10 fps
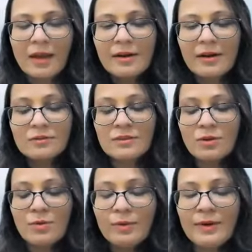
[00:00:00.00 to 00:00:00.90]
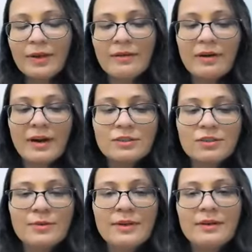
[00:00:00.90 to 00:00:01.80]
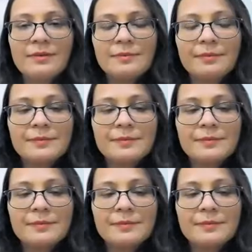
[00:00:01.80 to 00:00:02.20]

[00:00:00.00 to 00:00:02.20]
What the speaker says: And now slowly and gradually